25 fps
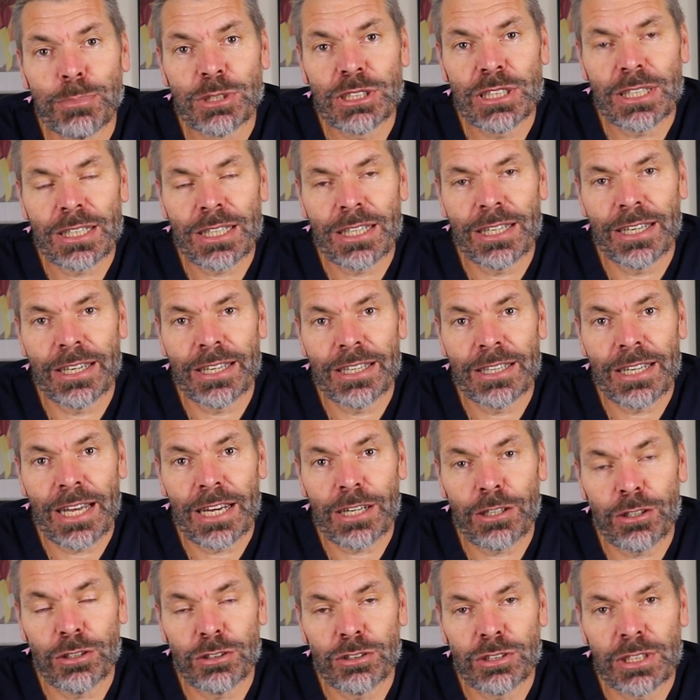particularly in
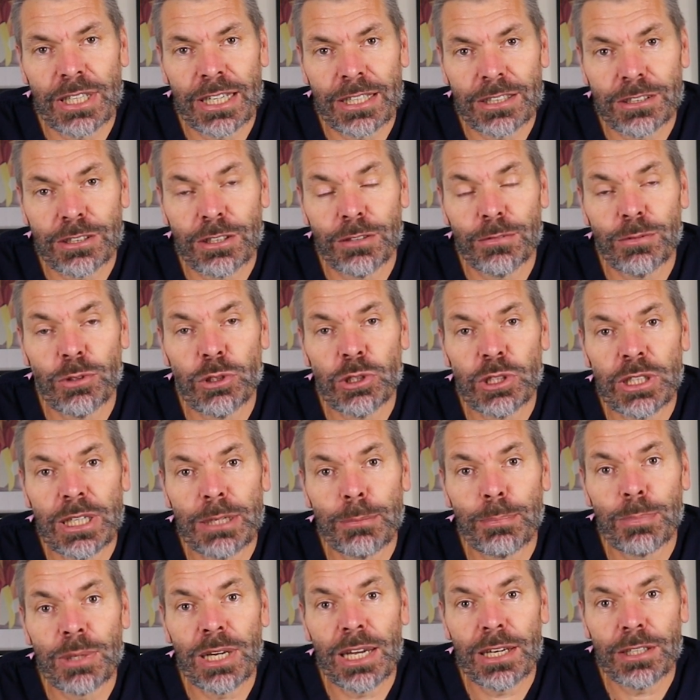that context,
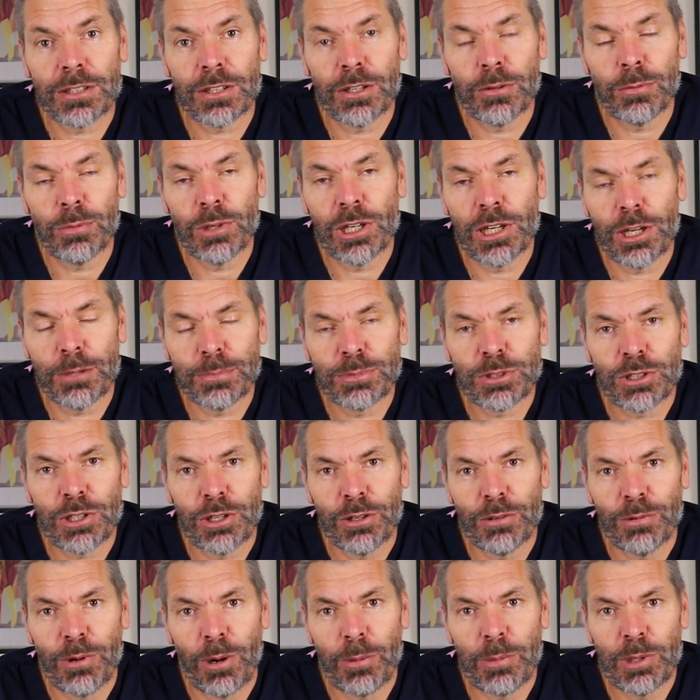avoiding blood that will
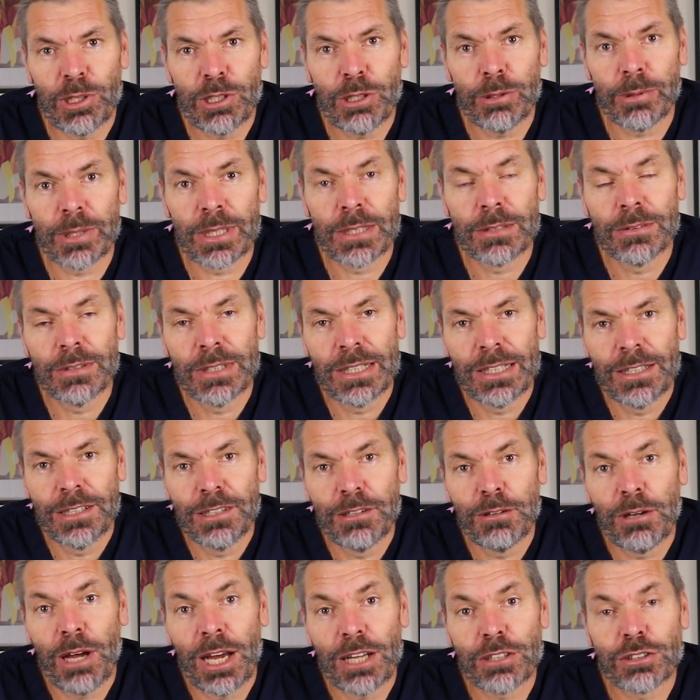obscure what we're doing.
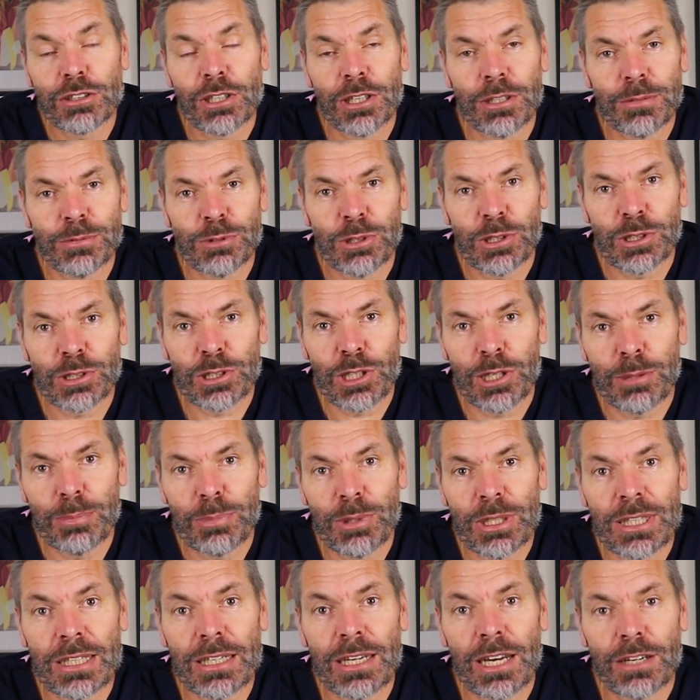And so, for
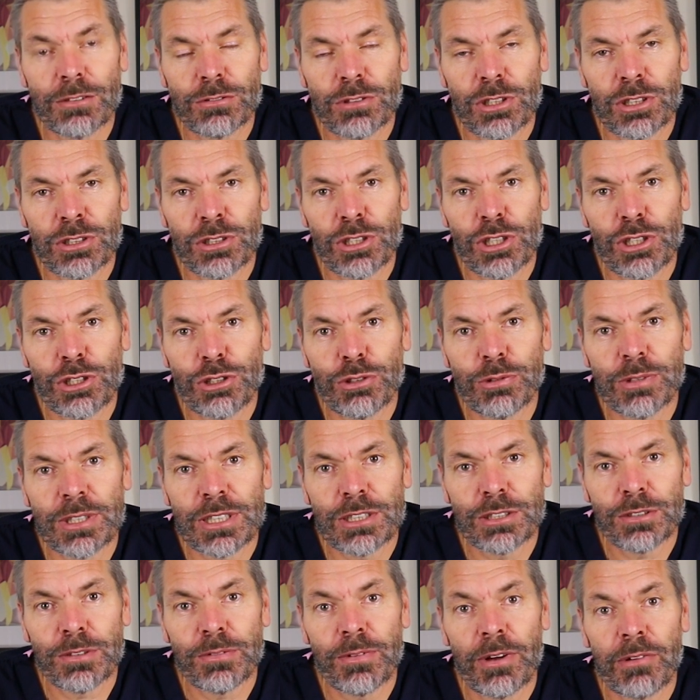example, electrosurgery
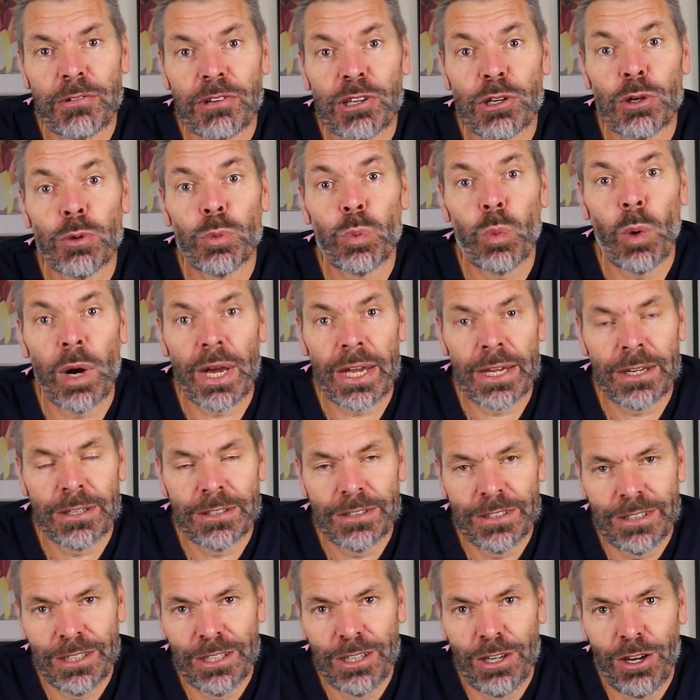is a very good way
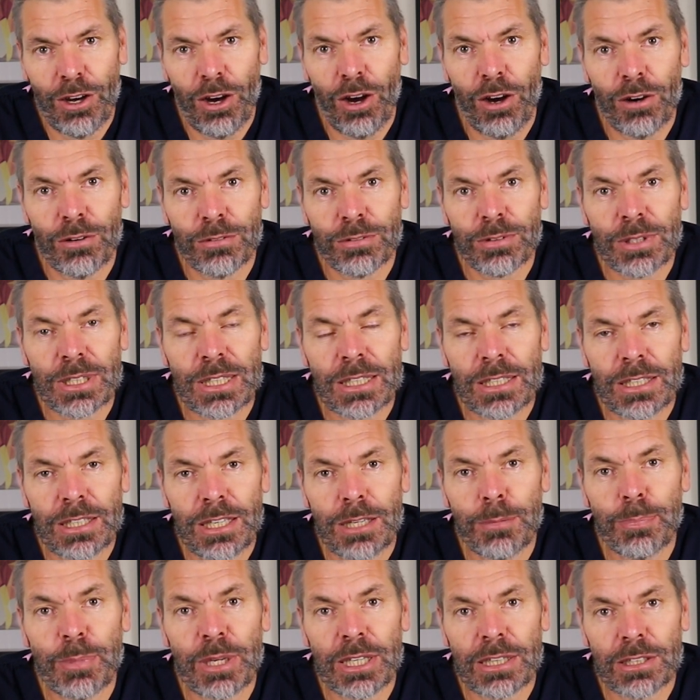of
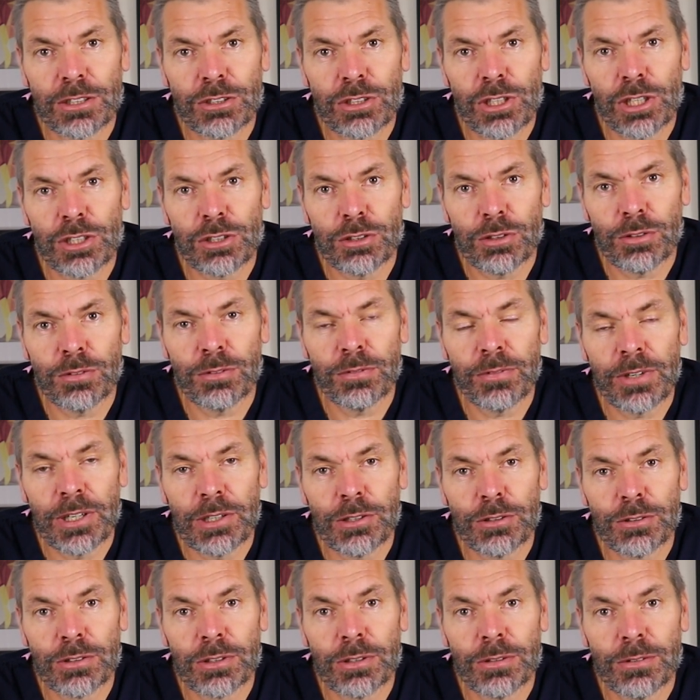keeping the surgical
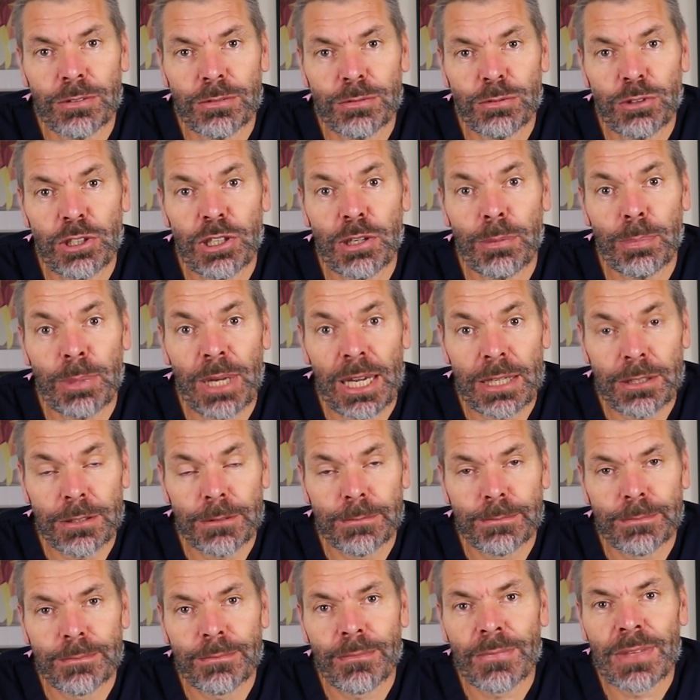field free of blood
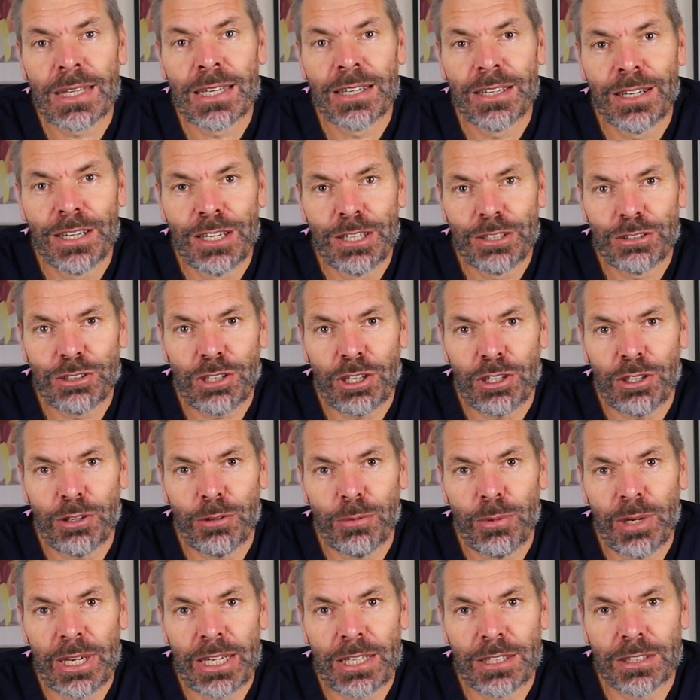so that
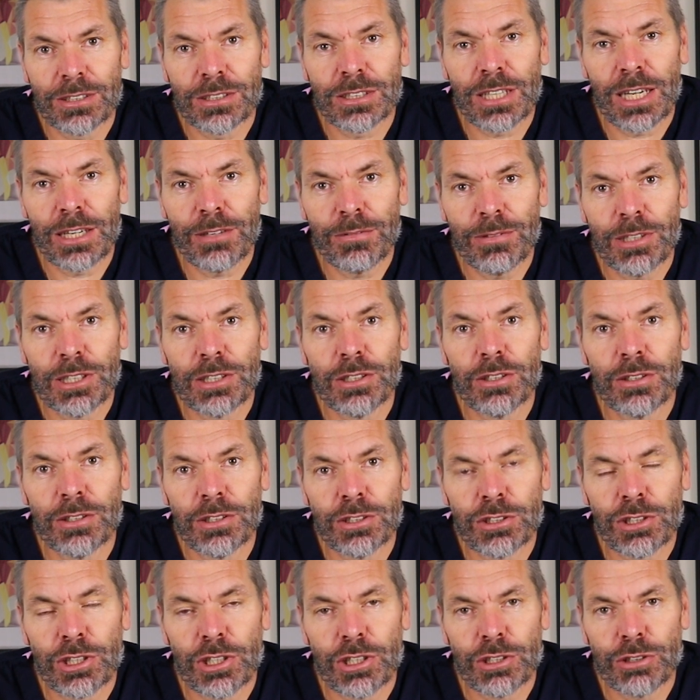we can safely do
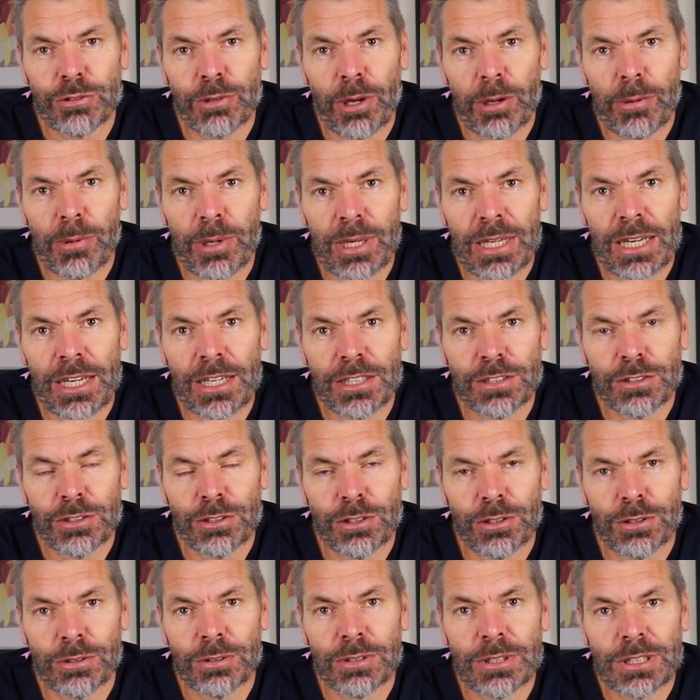the surgery we need
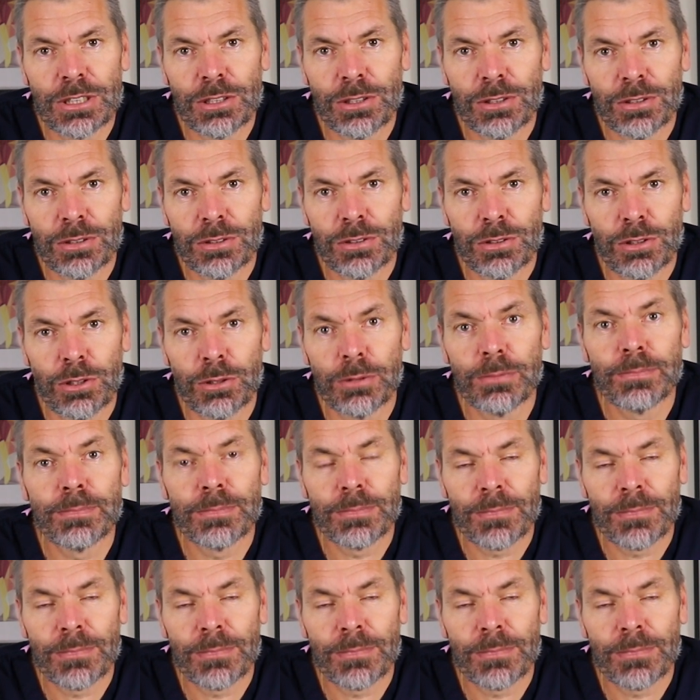to do.